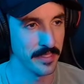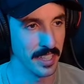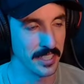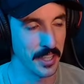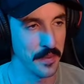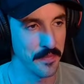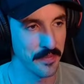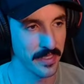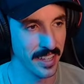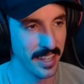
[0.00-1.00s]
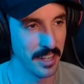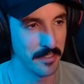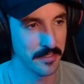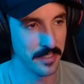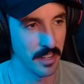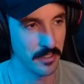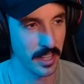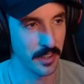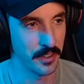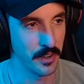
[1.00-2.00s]
Let's go. Enough
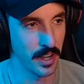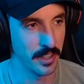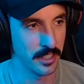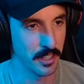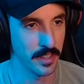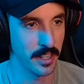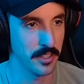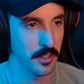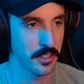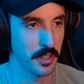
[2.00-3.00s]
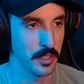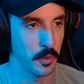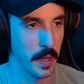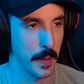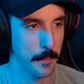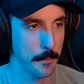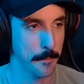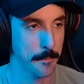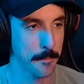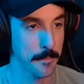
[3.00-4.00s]
clowning around. He's over there, so let's go this way.
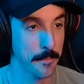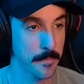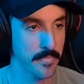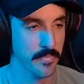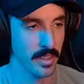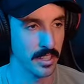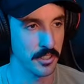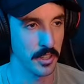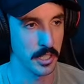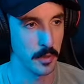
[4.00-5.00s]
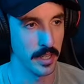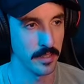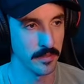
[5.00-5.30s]
Let's go this way.